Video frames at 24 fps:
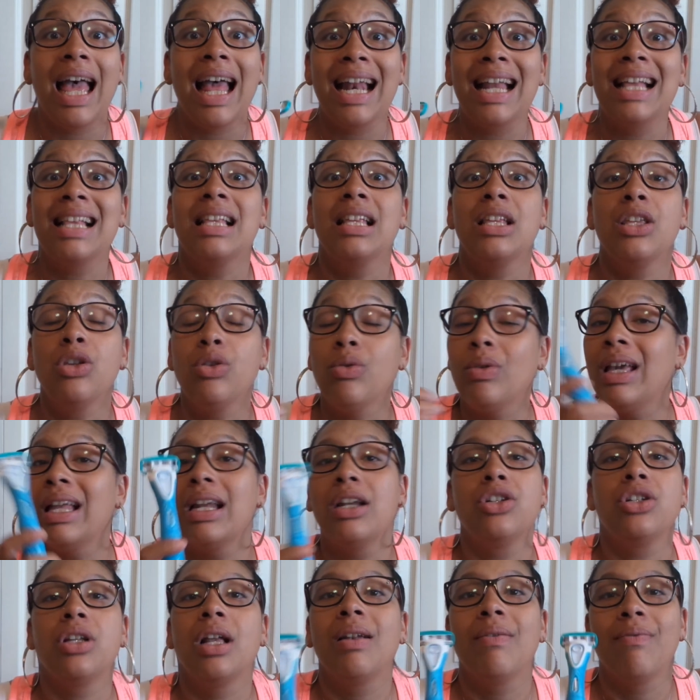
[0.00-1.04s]
And you get
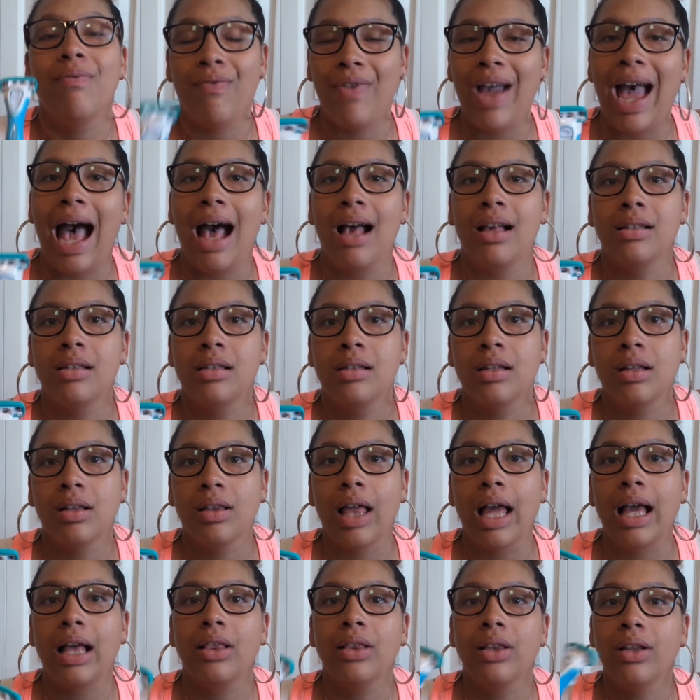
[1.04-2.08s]
it done fast.
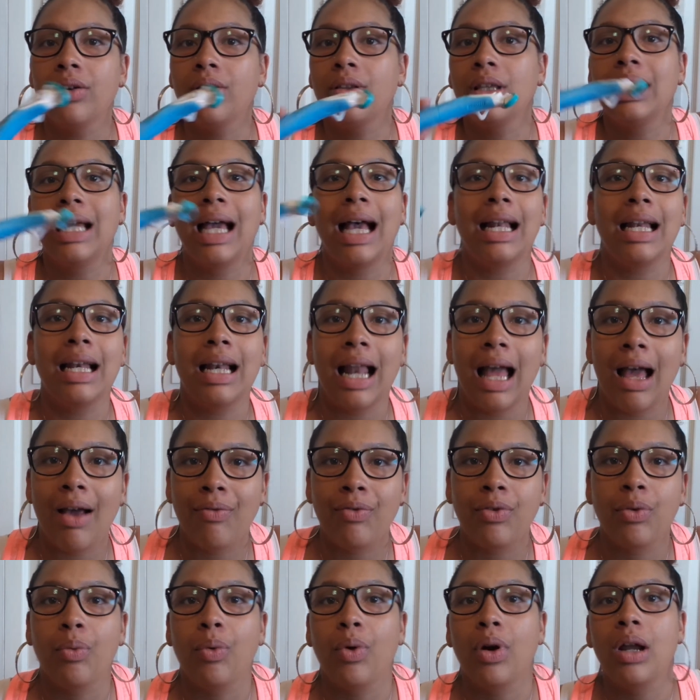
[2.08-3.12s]
Like, literally, I didn't have
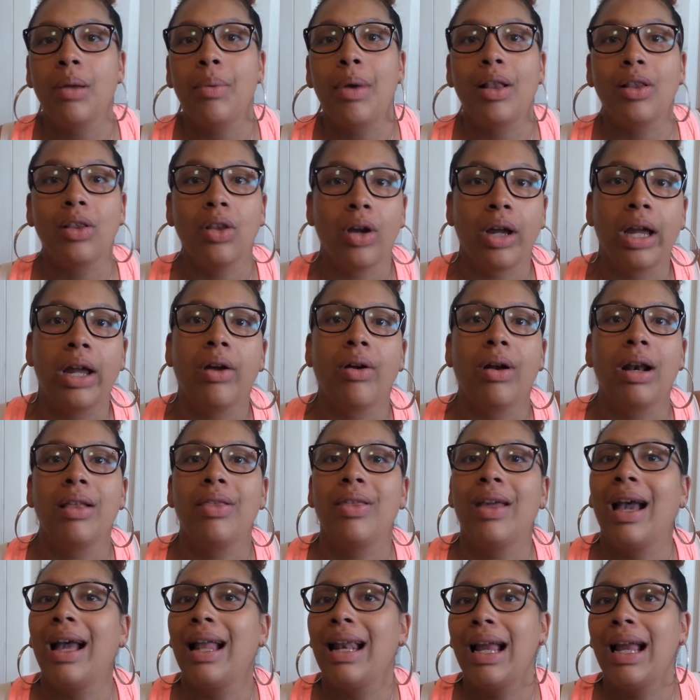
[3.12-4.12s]
to worry about looking or anything.